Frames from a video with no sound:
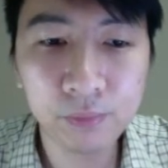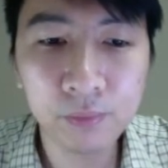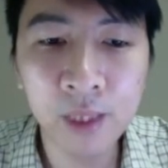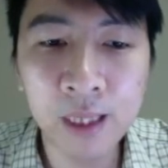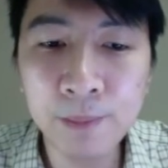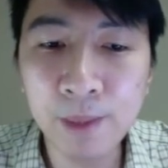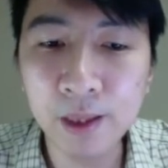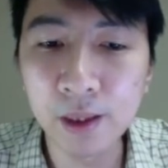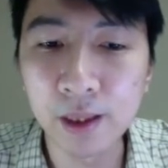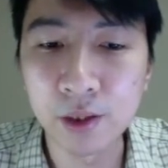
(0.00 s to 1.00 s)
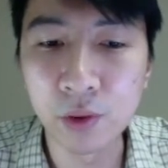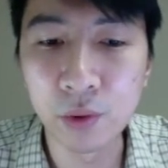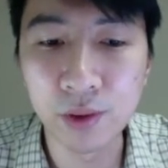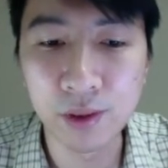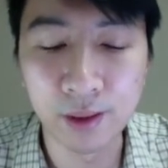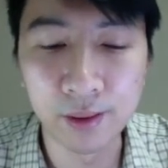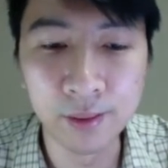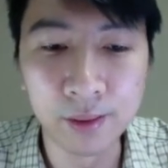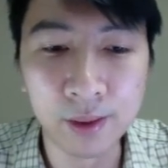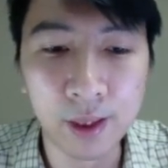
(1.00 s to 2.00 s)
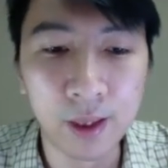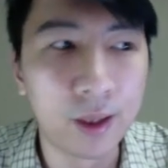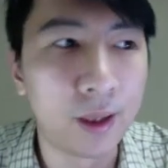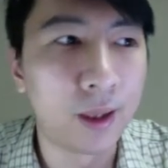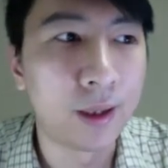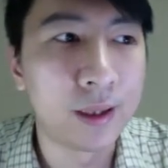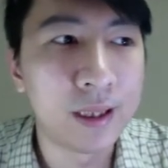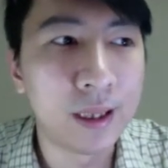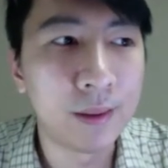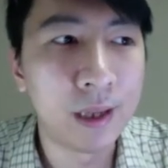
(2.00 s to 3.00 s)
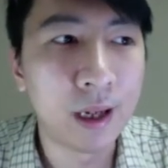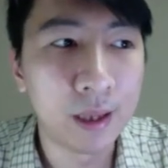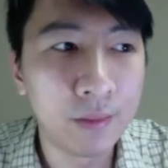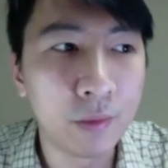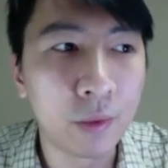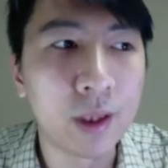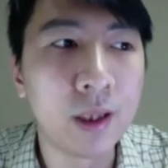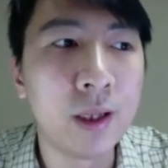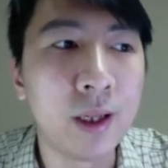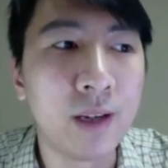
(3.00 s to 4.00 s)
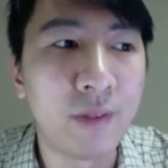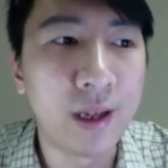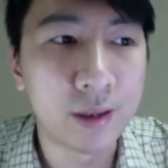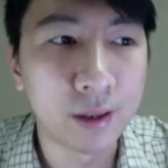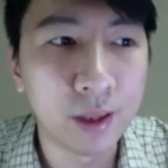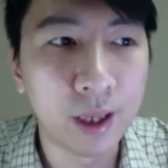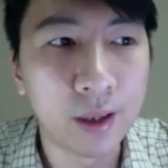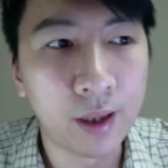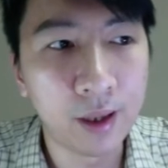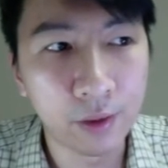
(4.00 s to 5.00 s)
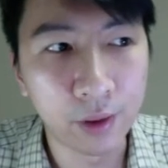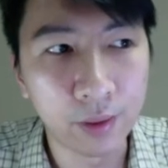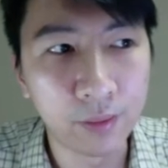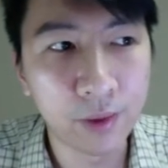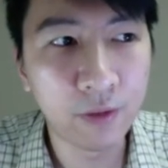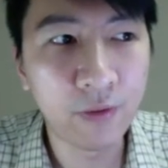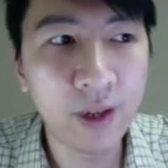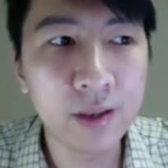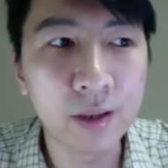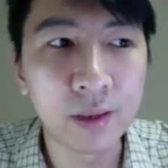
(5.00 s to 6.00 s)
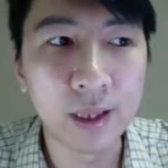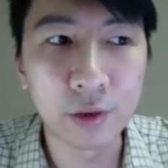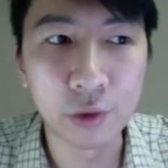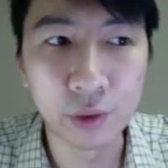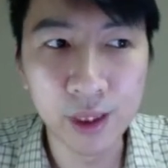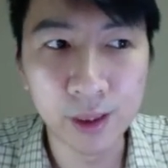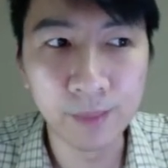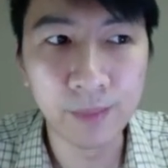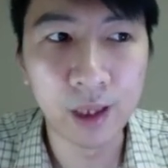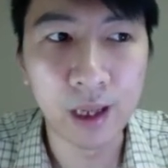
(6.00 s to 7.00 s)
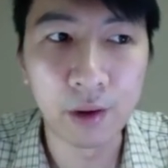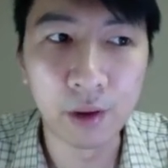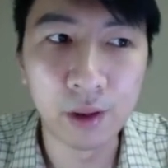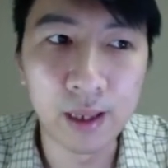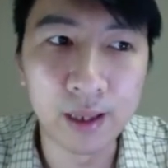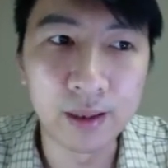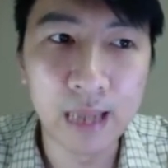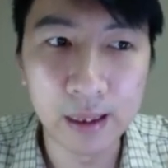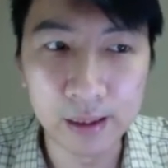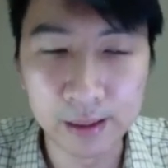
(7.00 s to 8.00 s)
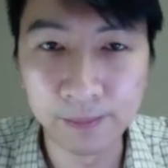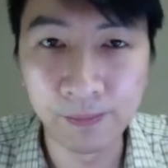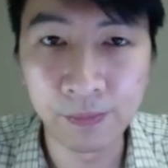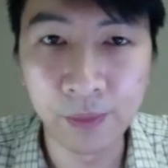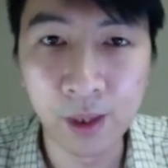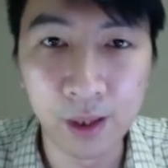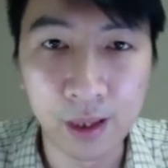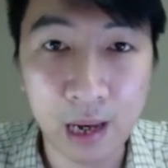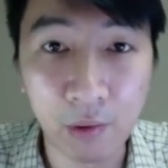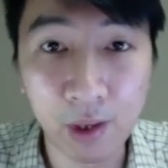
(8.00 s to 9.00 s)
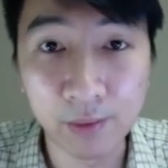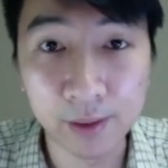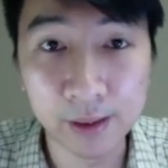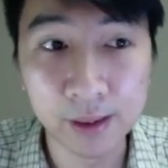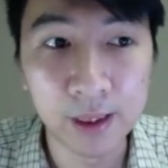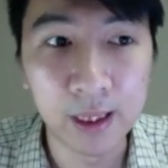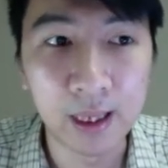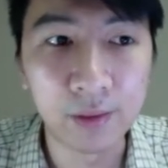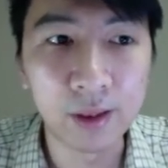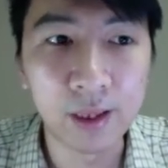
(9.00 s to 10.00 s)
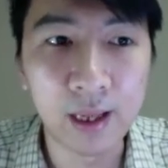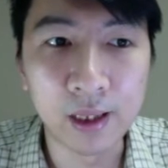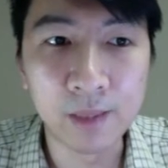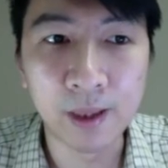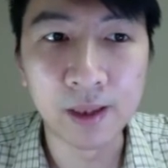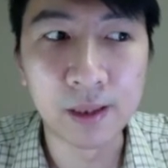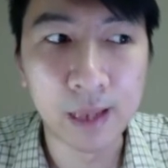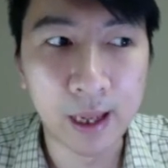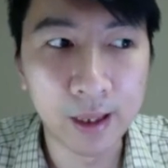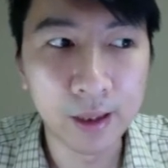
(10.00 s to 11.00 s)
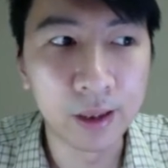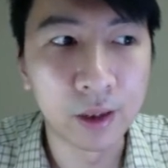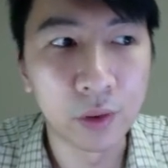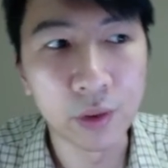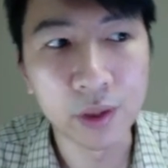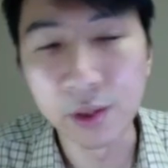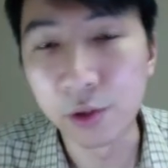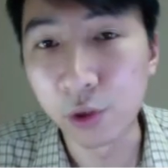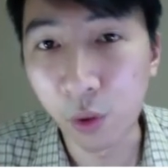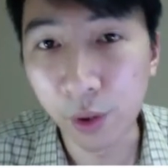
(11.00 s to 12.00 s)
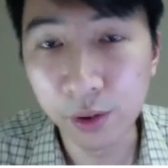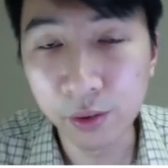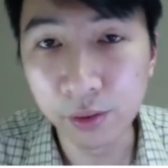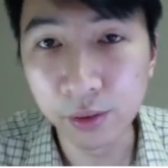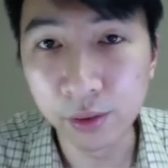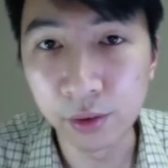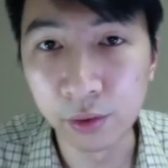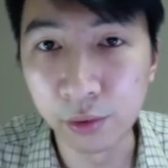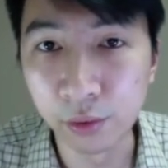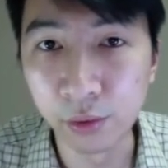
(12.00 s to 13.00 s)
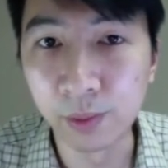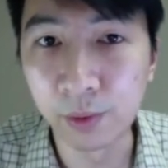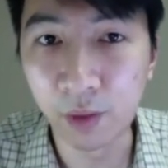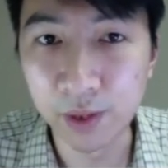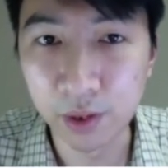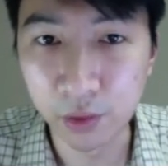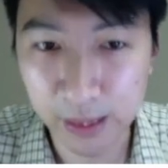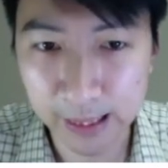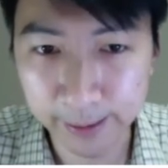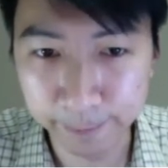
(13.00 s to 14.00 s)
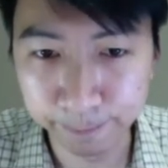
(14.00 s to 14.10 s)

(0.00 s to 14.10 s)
Antipater has two sons. Their names were Phasael and Herod. So Phasael led Judea and Herod led Galilee. However, after Antipater died, the two sons joined to rule the province together.